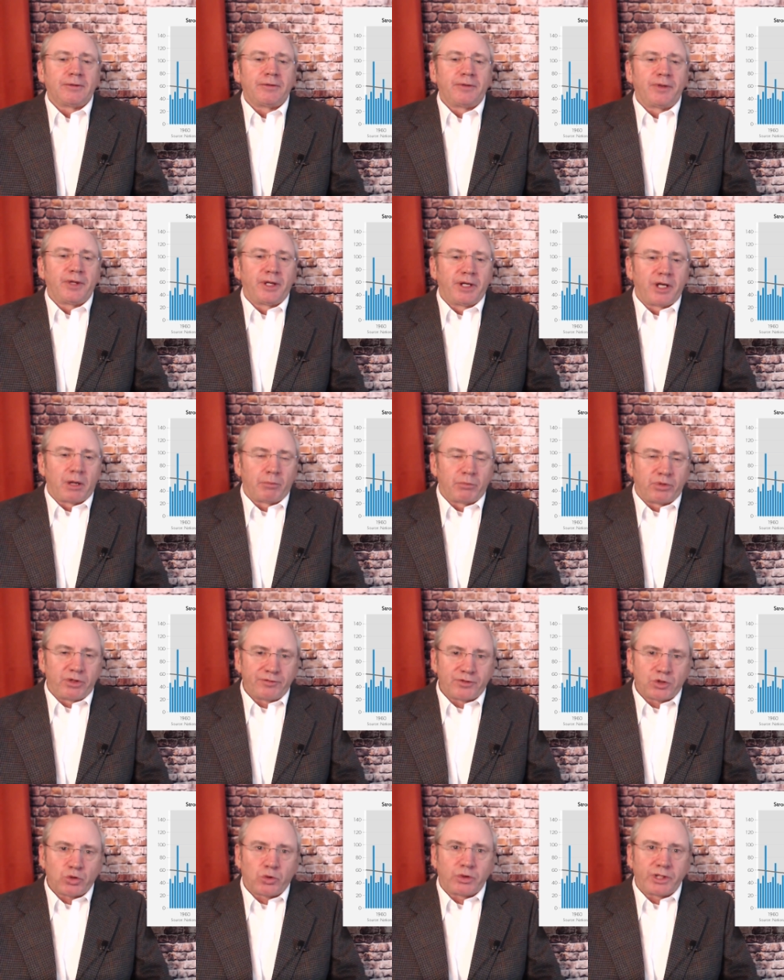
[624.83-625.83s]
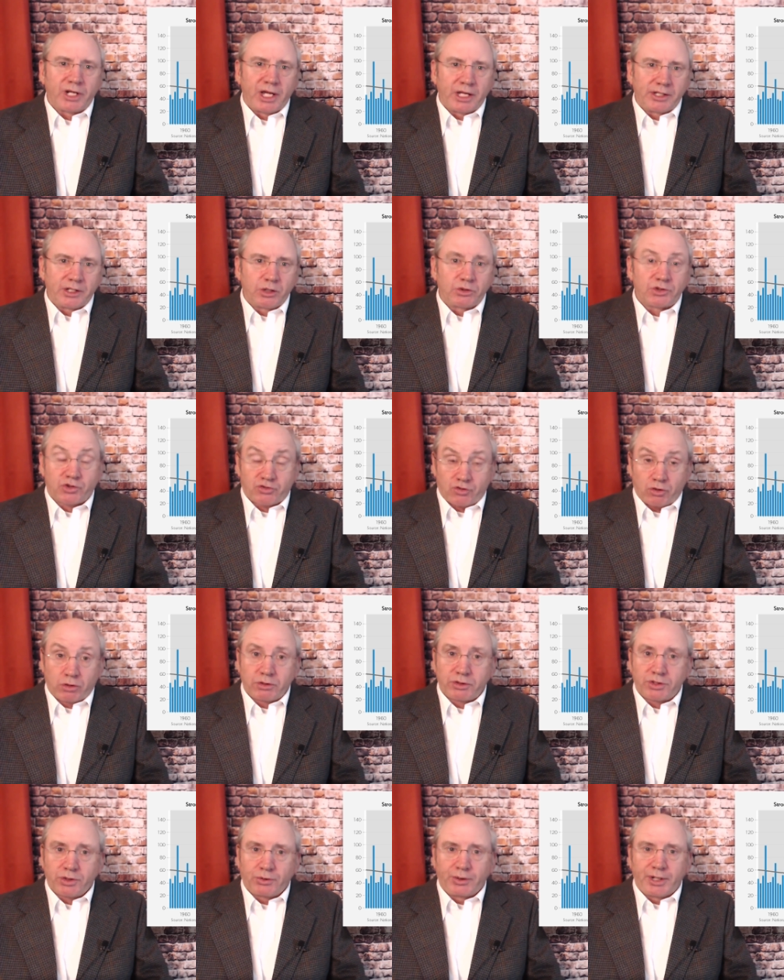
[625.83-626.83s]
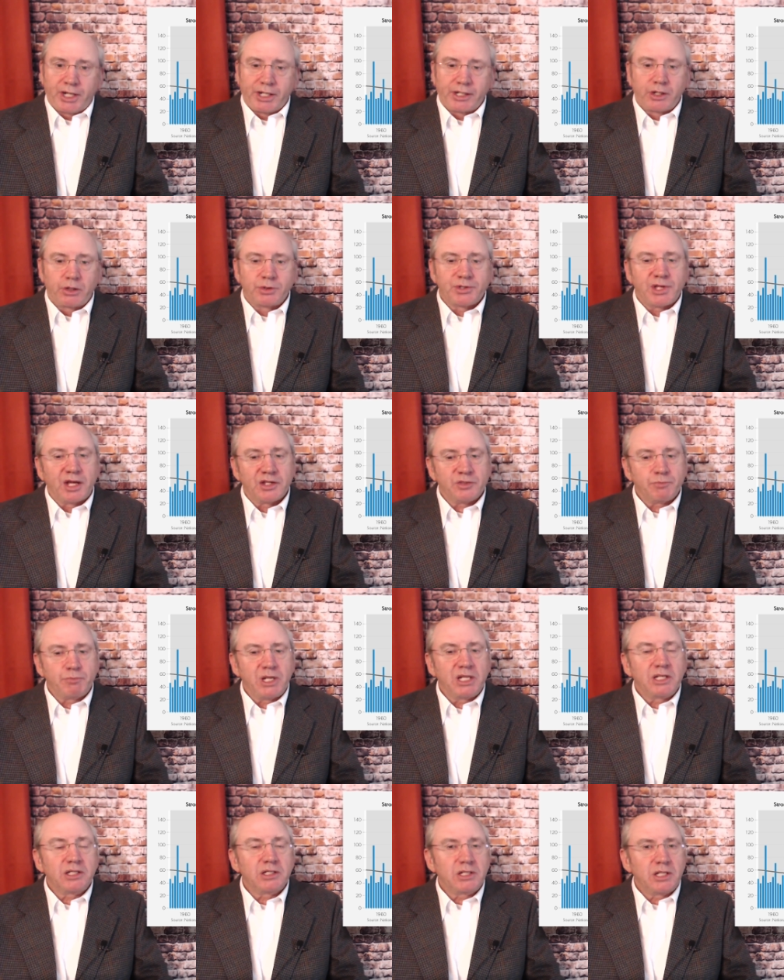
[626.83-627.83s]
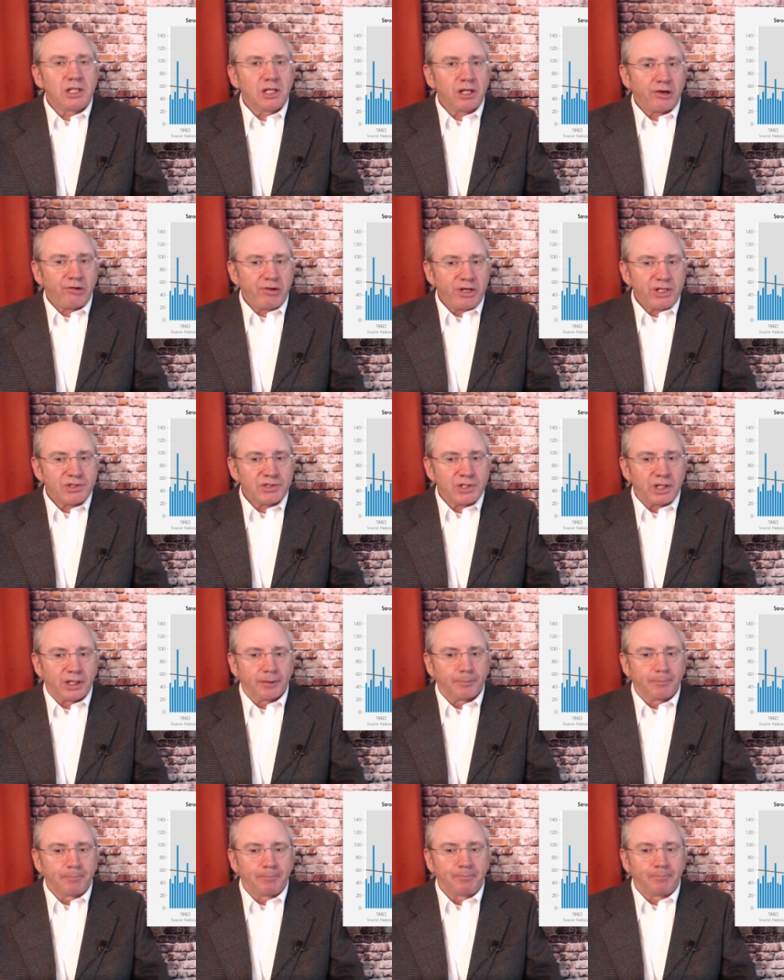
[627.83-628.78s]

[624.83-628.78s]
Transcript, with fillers: the number of tornadoes, strong tornadoes, has been decreasing.